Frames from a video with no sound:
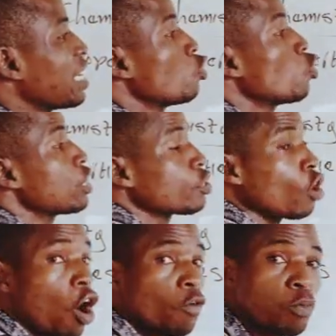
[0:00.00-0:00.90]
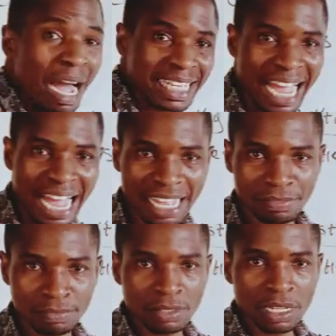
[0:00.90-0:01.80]
the uses of matter,
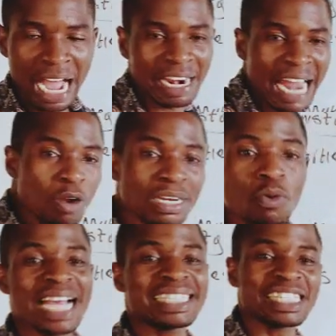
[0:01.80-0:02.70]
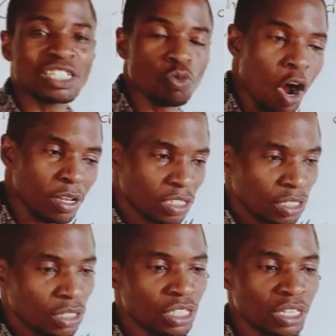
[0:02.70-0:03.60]
and how the way it
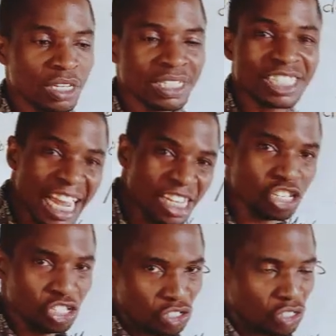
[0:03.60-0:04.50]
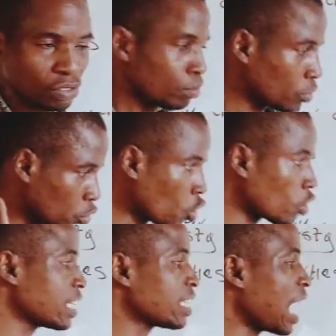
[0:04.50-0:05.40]
changes.
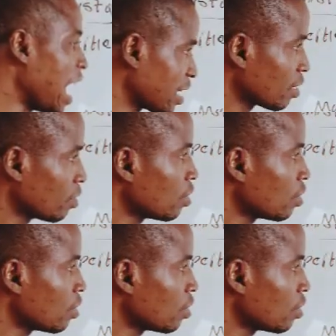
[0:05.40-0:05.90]
Notice that.